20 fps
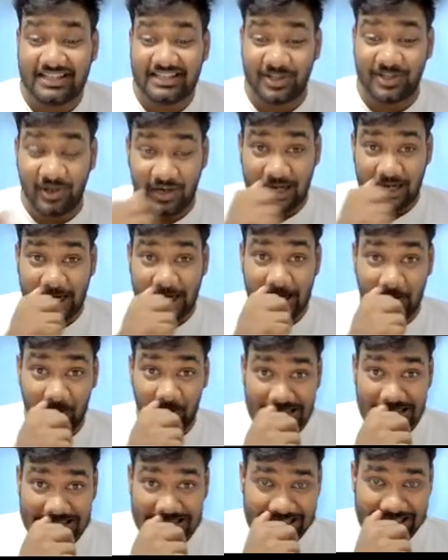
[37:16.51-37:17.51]
So
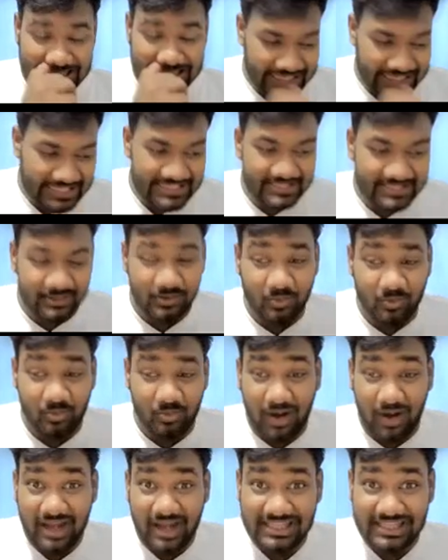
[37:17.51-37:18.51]
once again guys,
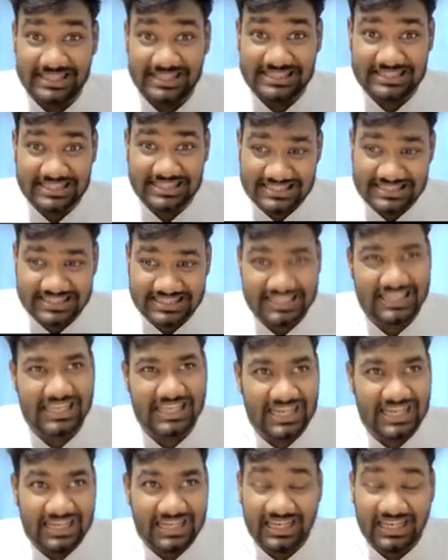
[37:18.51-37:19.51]
why is this
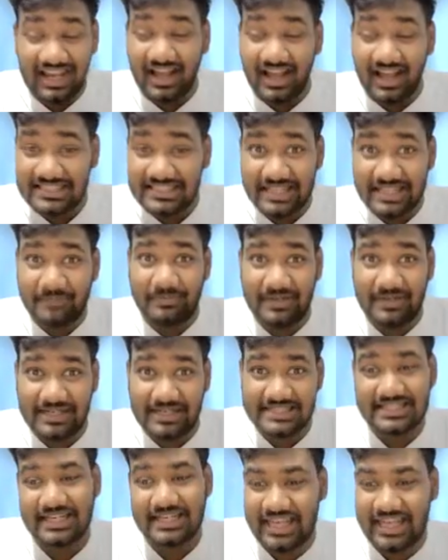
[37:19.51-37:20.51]
inelastic
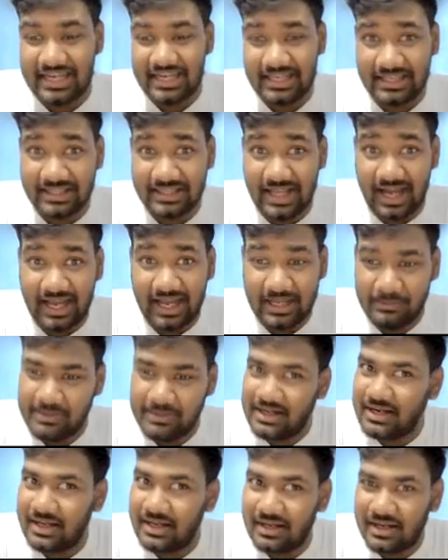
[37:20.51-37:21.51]
person getting the higher
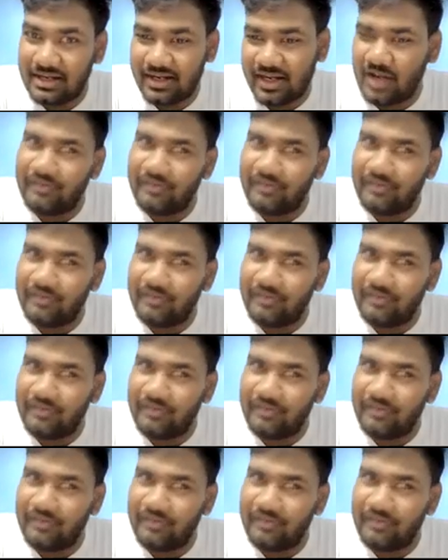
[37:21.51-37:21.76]
burden?